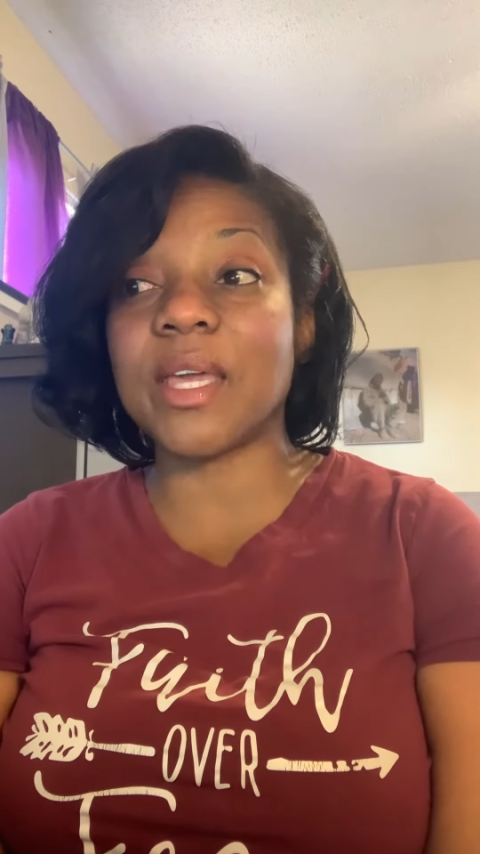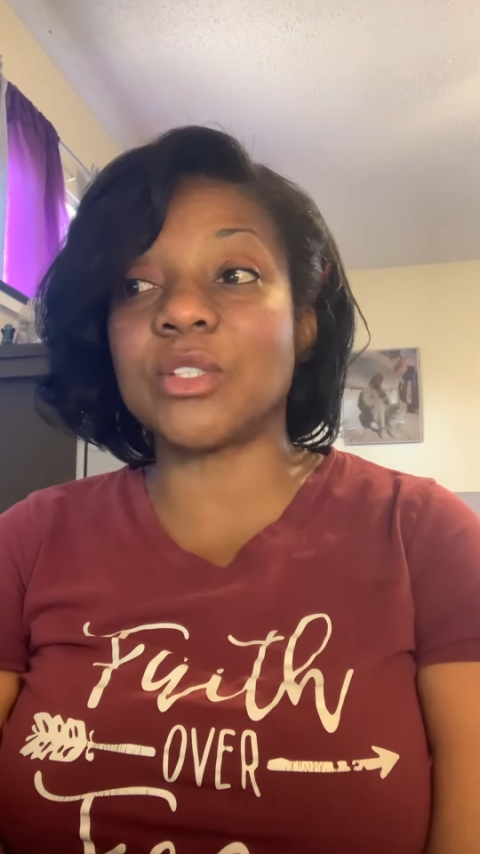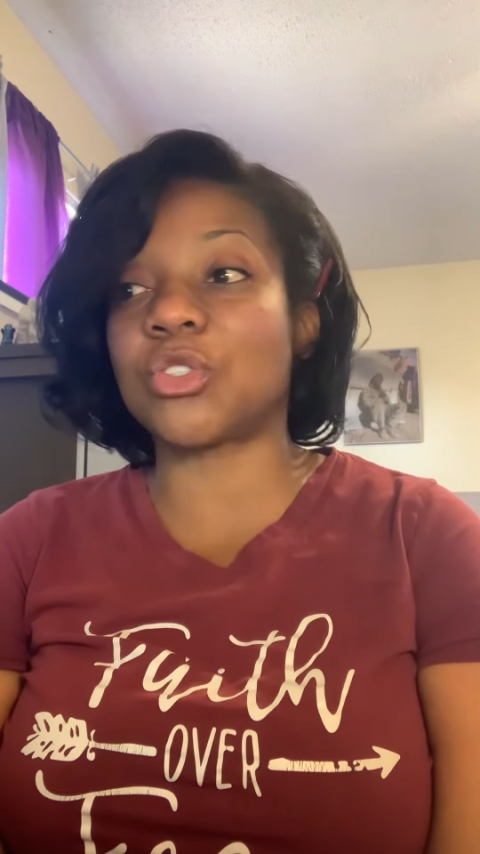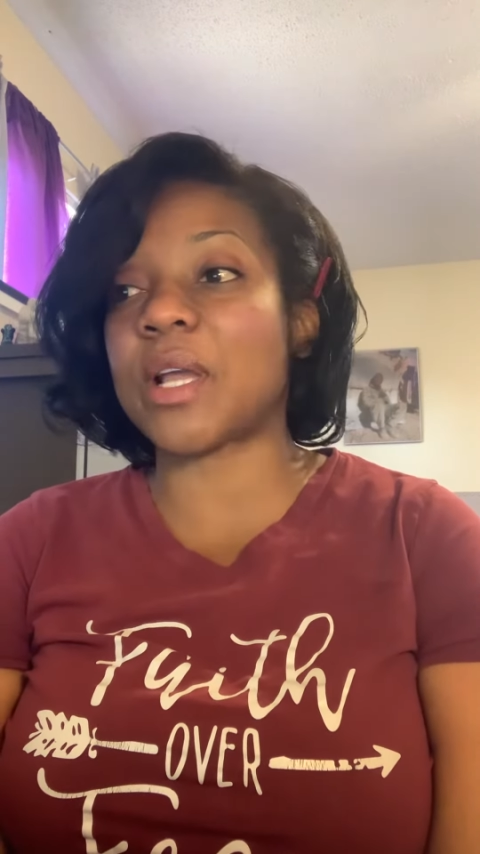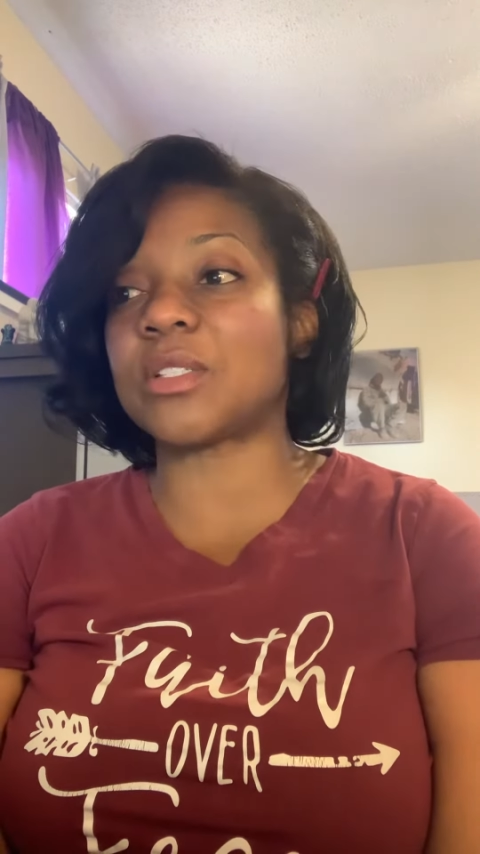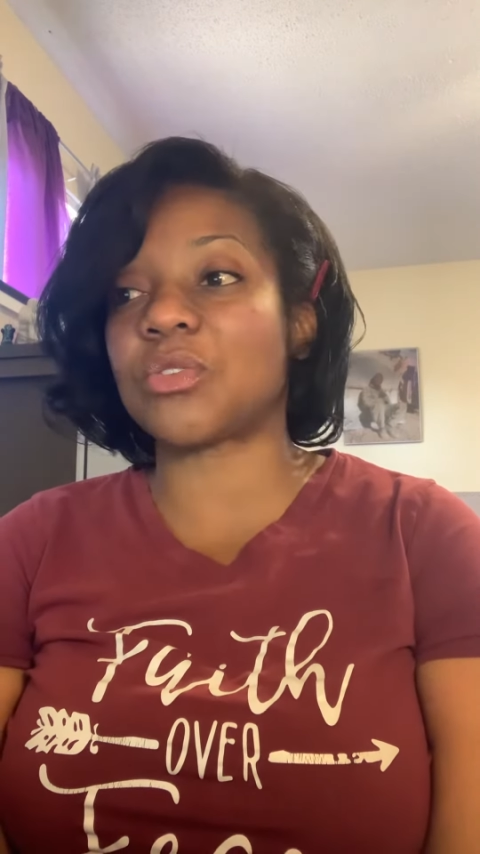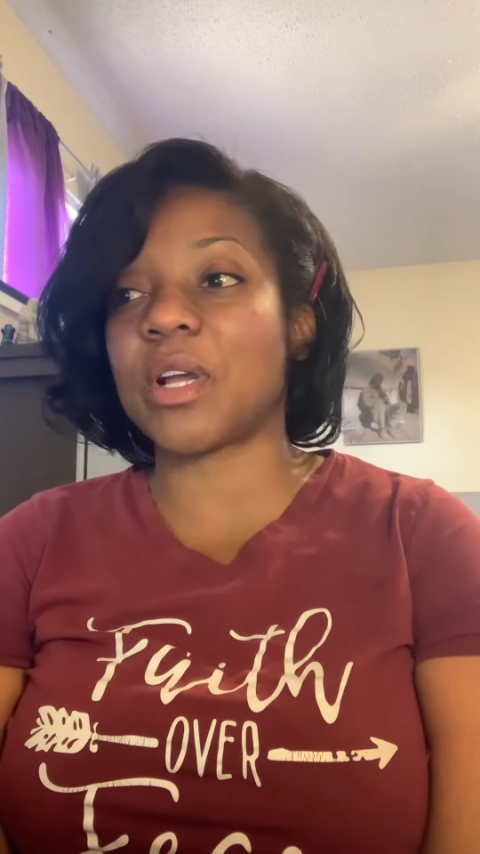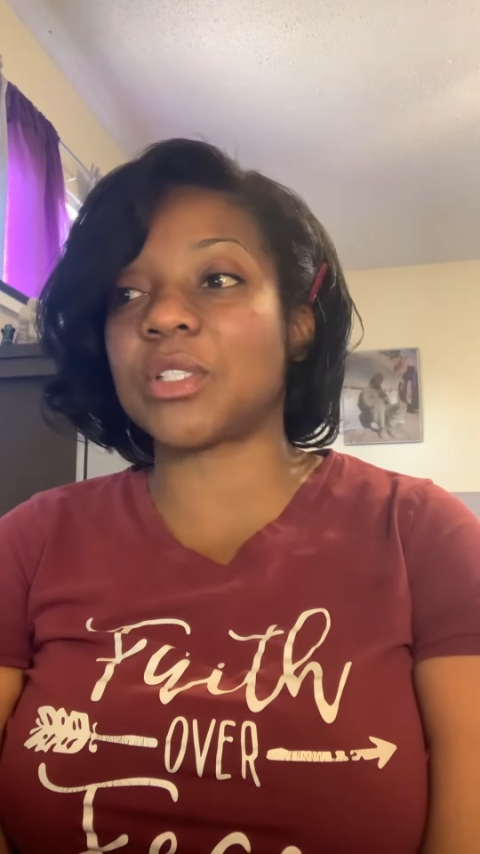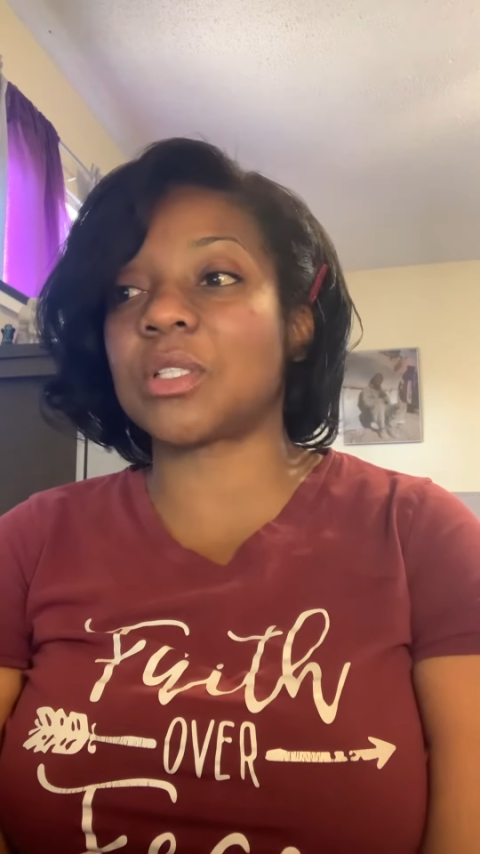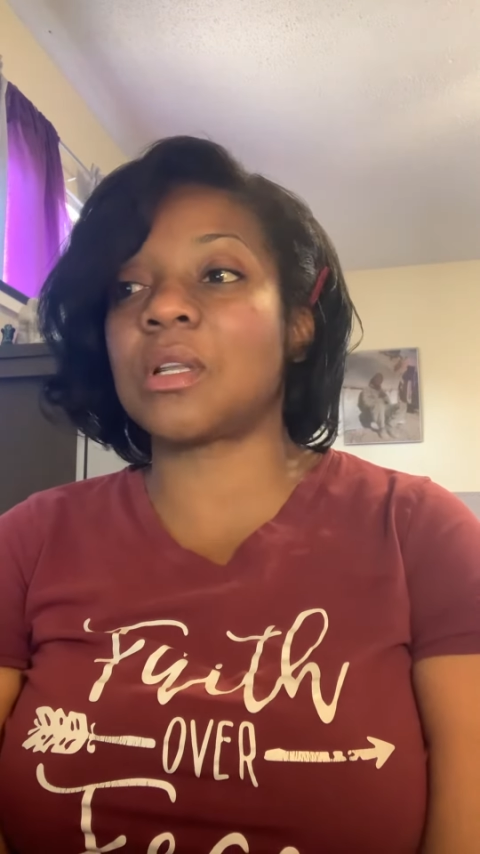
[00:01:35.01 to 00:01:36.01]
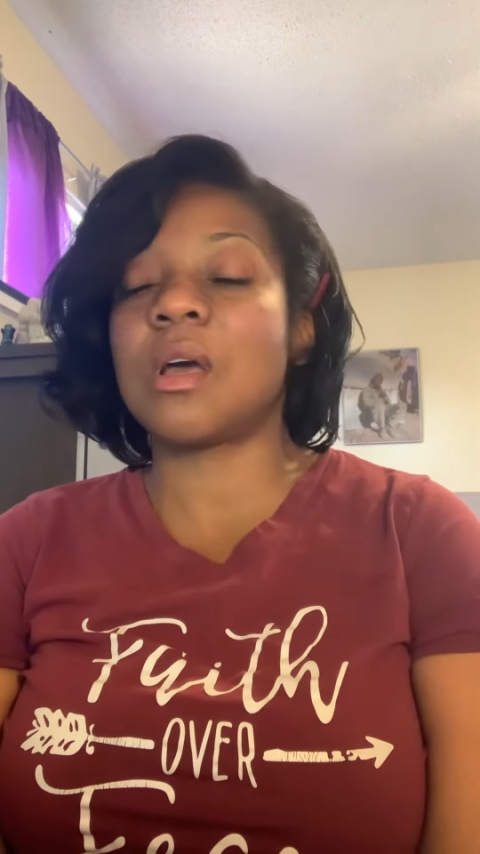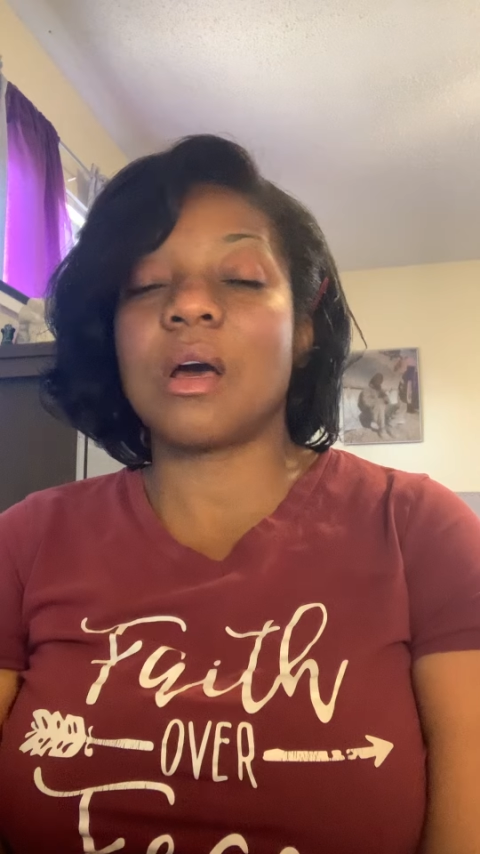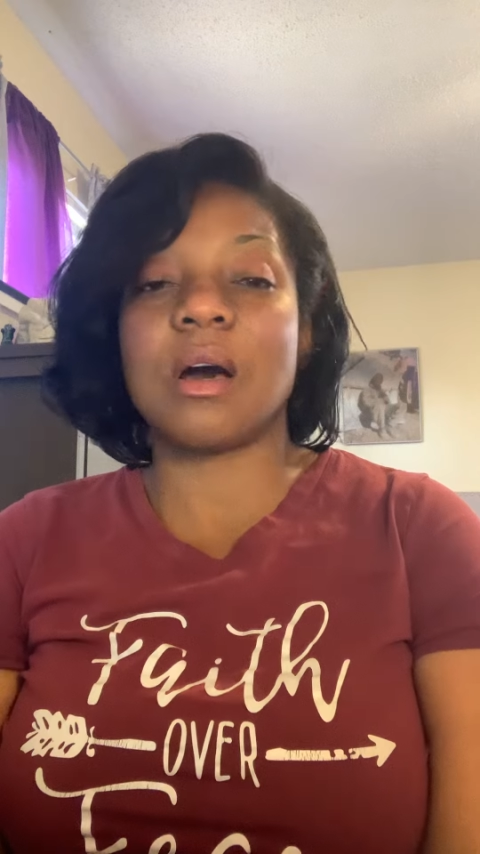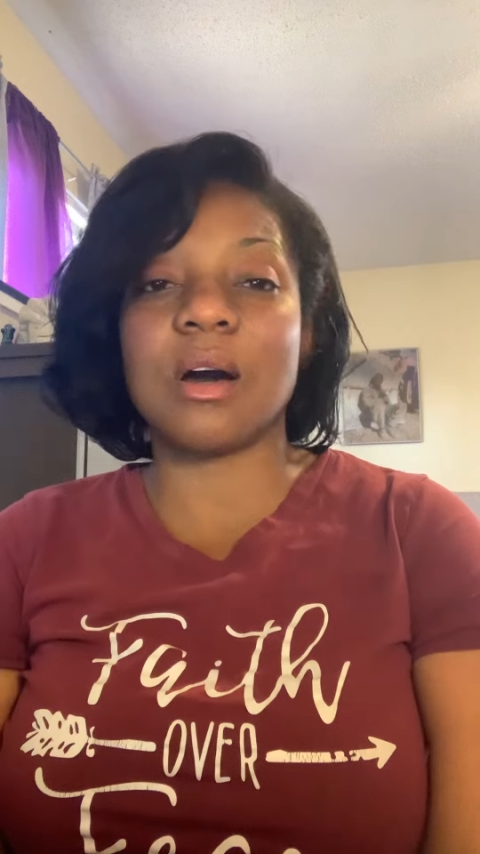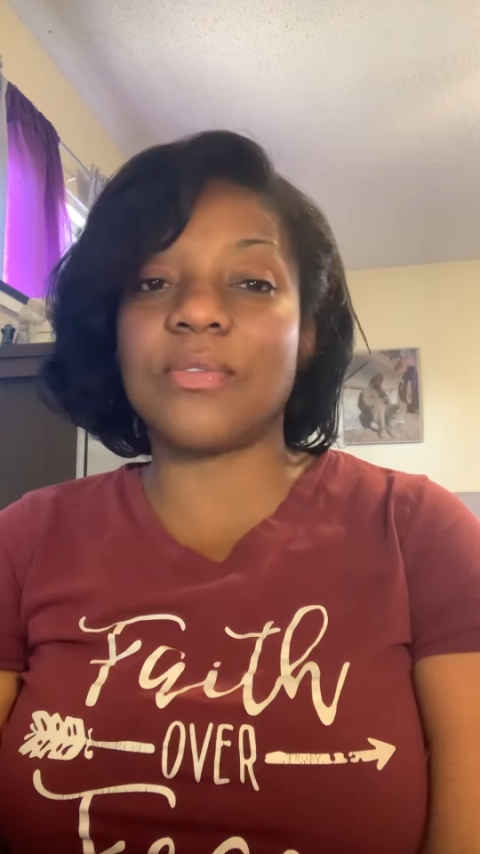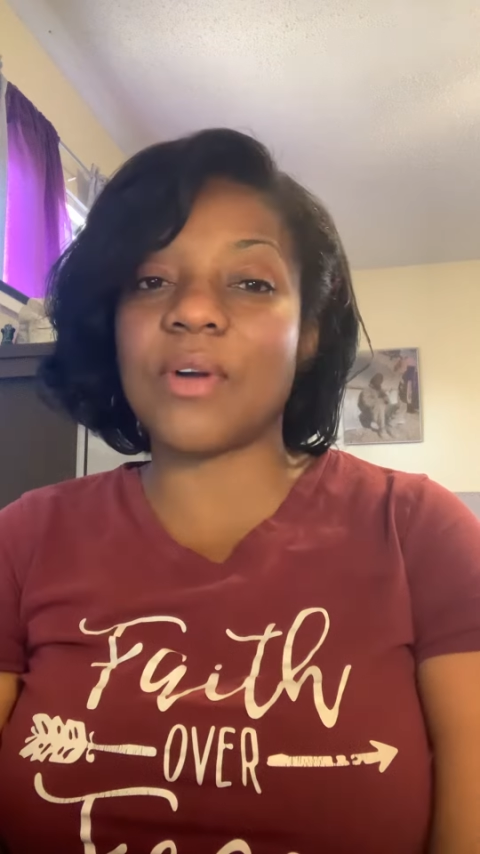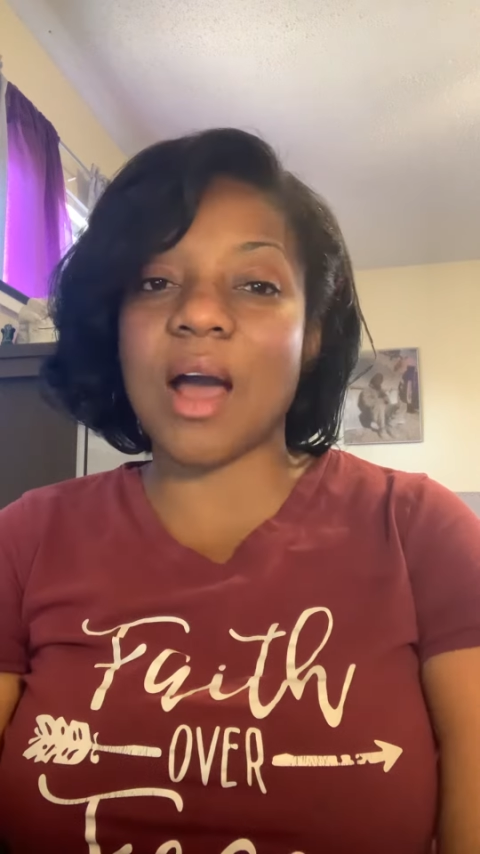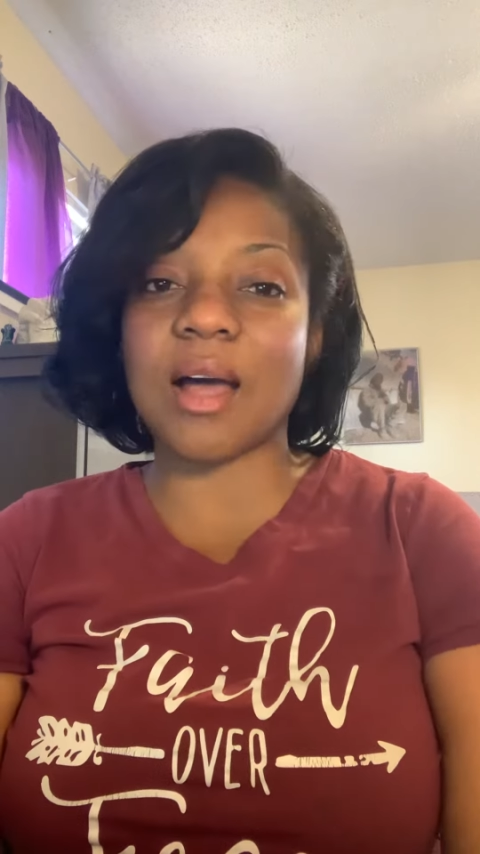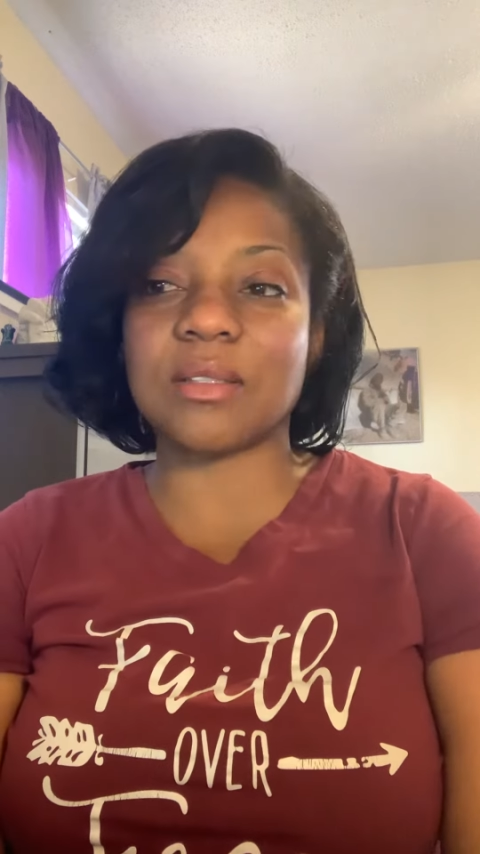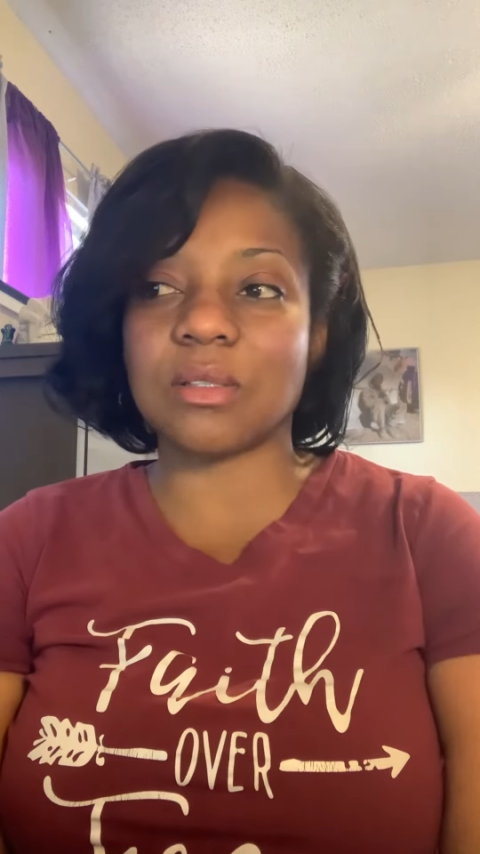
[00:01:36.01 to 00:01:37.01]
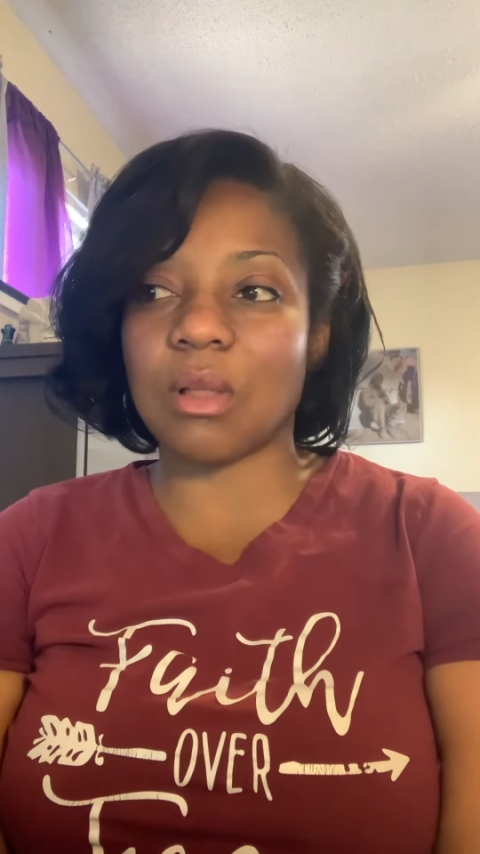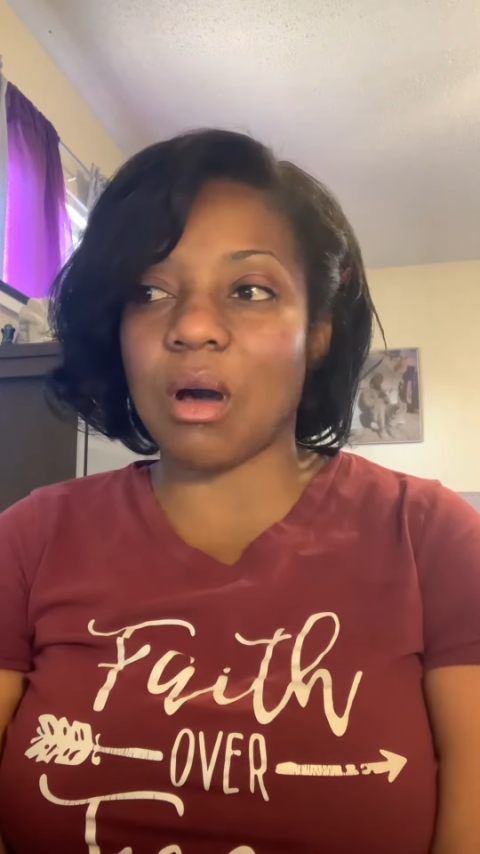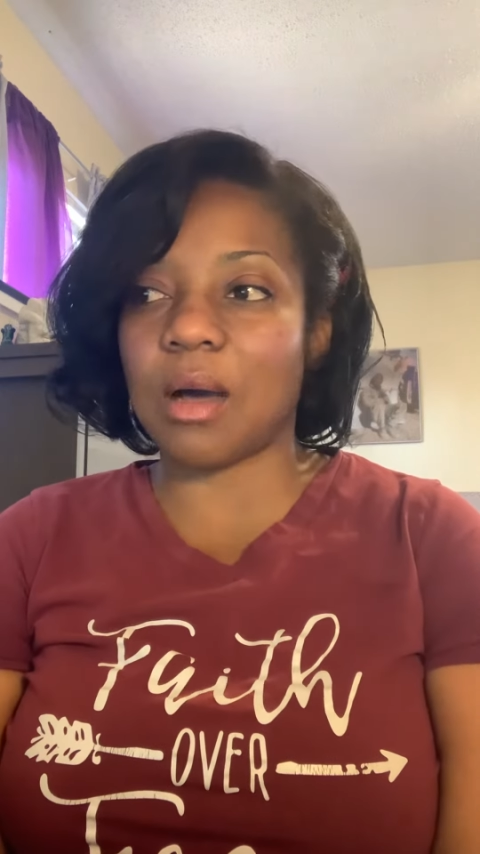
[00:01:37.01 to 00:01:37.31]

in transgression of God's law.